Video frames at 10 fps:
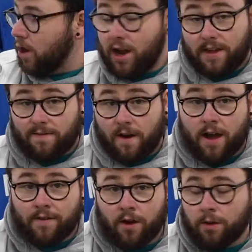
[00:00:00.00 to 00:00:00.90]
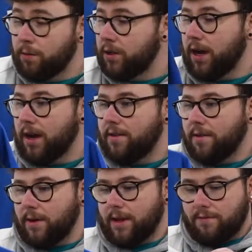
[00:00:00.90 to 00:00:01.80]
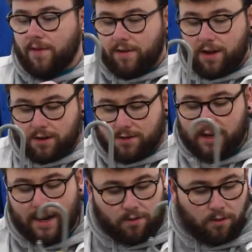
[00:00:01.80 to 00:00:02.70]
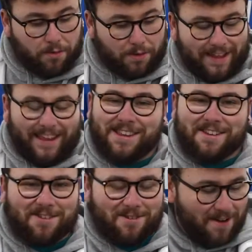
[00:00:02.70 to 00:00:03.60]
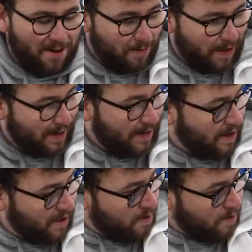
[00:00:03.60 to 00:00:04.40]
95 home shirt, so very close to that tournament that they didn't do very well in.